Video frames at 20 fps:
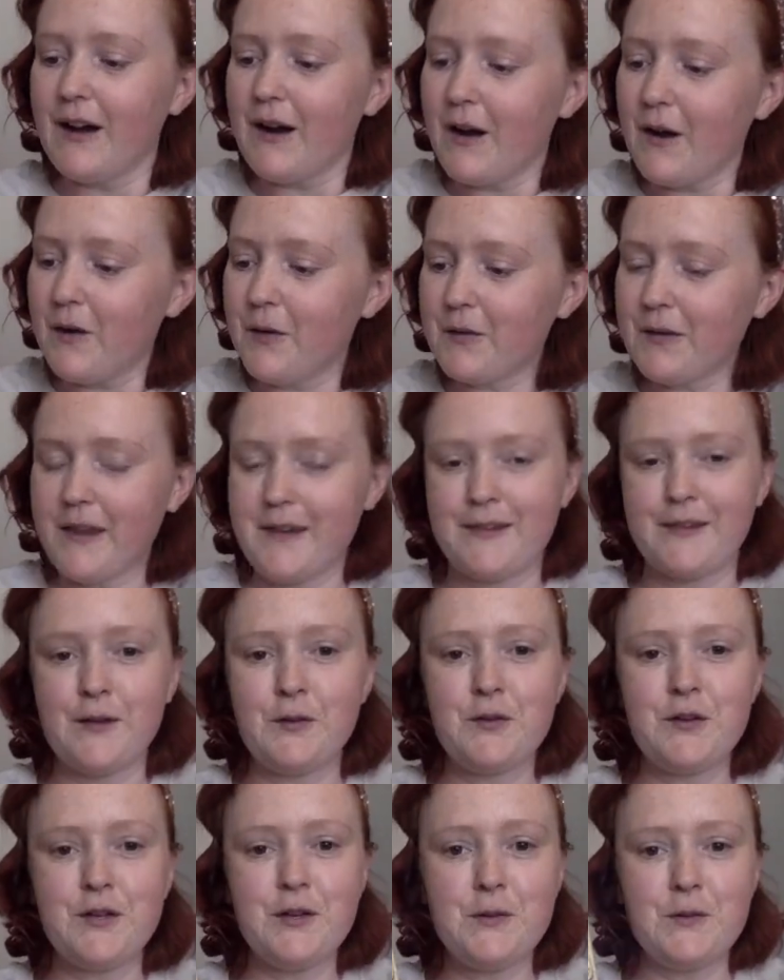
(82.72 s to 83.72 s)
oh, that's so
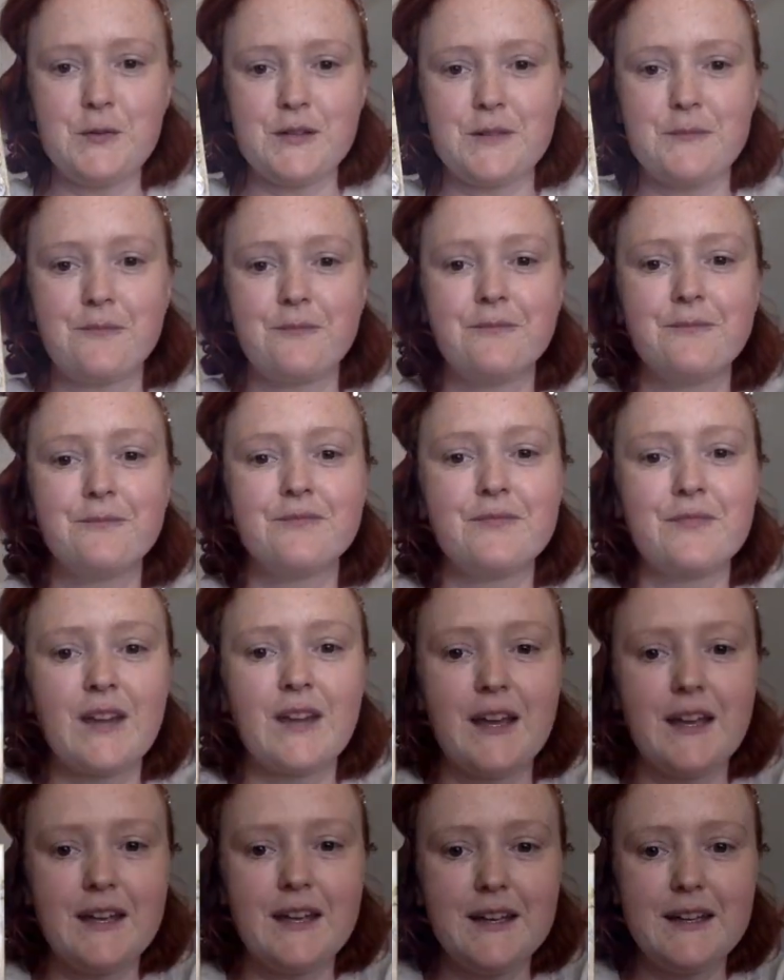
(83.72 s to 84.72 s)
cute.
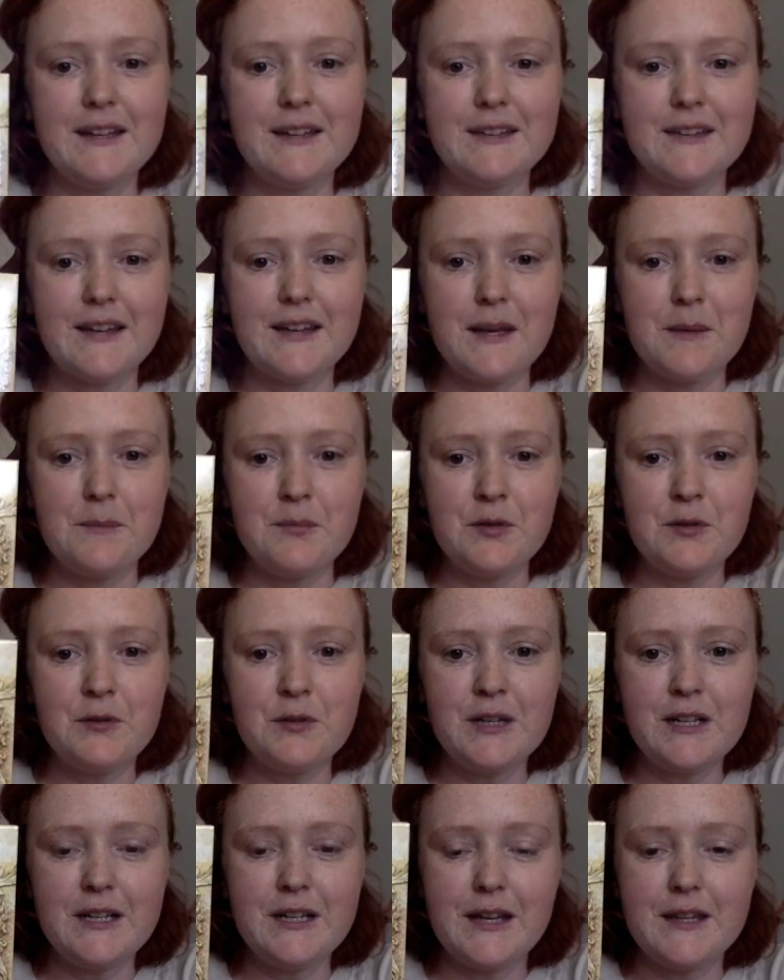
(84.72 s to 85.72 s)
It's a
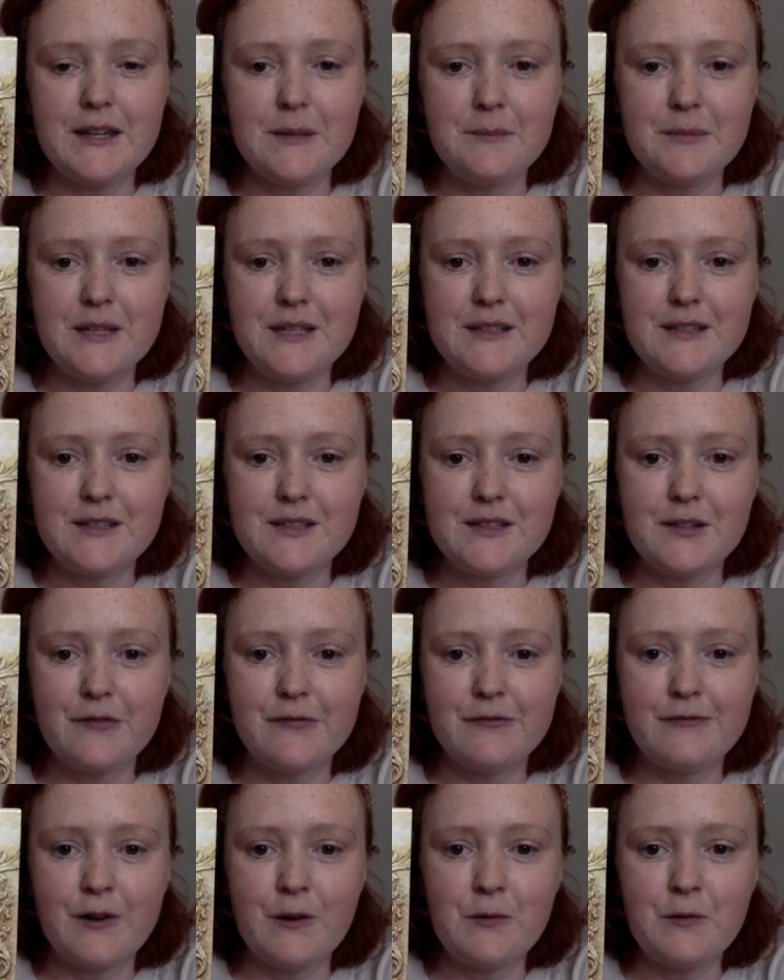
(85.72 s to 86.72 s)
Beauty and the Beast
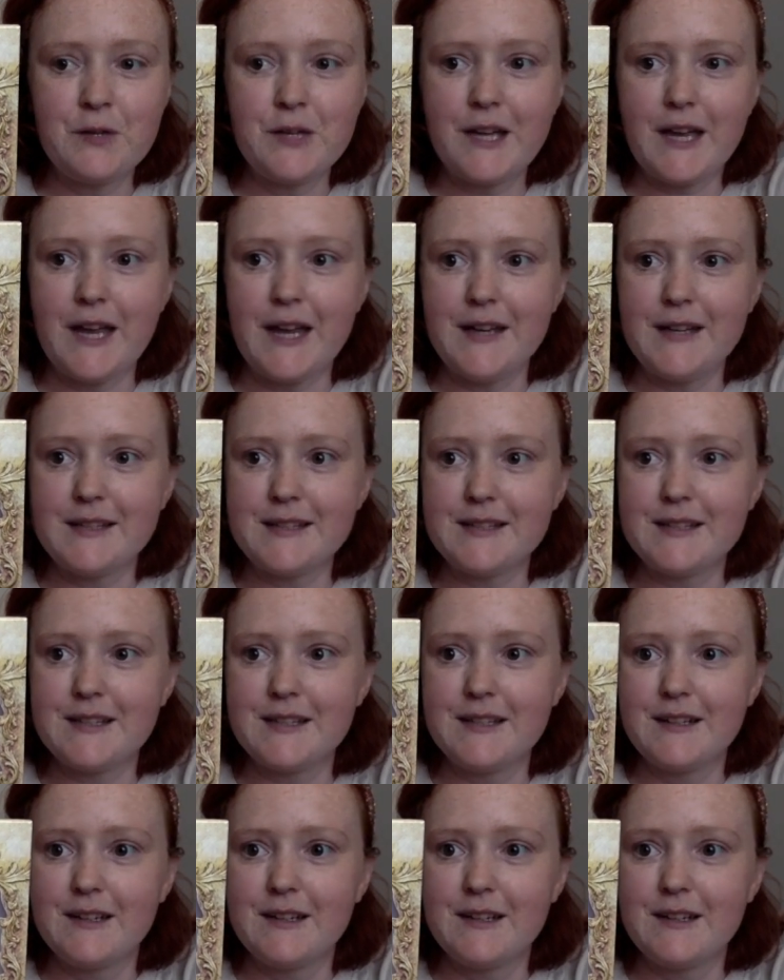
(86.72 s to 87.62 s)
phone case,